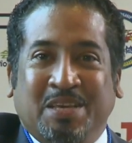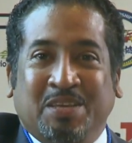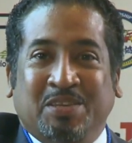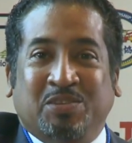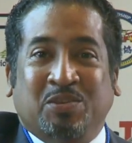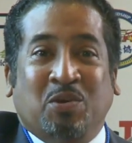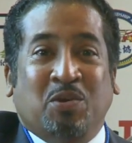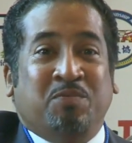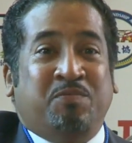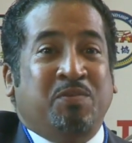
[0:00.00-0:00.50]

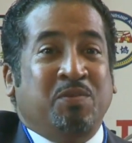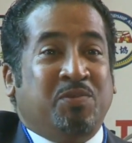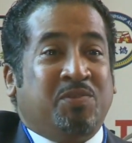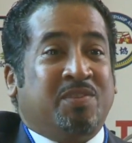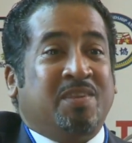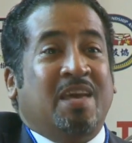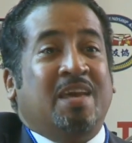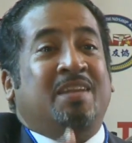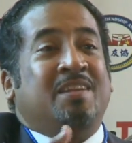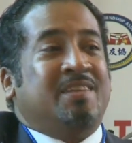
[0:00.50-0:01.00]
So if you
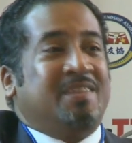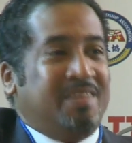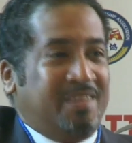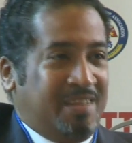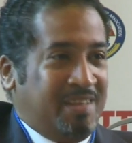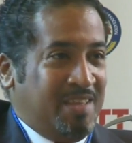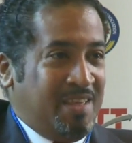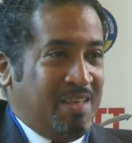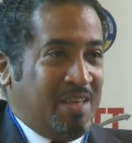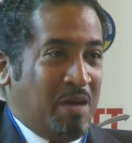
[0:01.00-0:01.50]
send
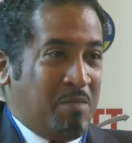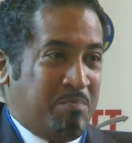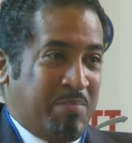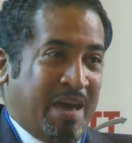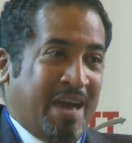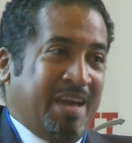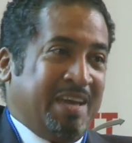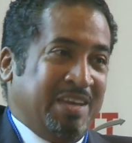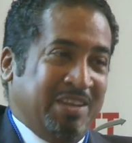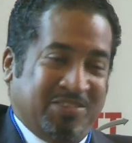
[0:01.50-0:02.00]
a
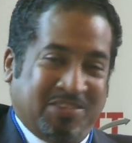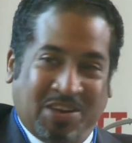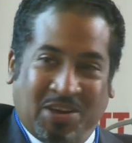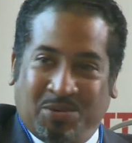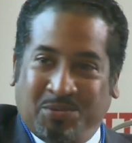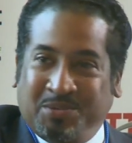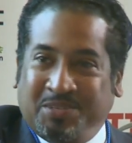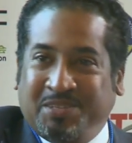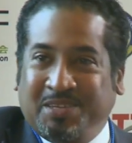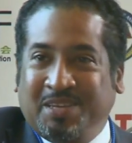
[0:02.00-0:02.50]
package
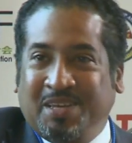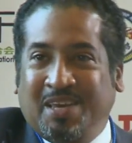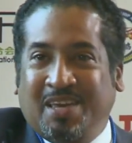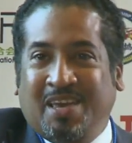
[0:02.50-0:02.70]
out